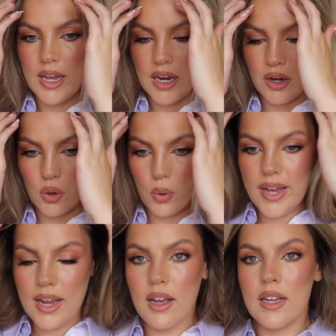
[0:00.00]
in a
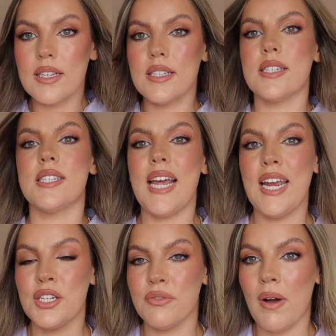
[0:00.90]
quick
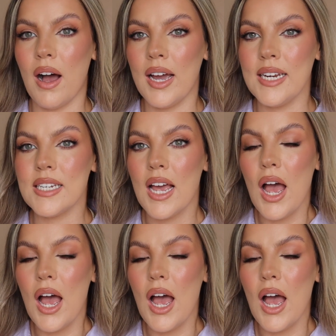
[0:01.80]
state of mind.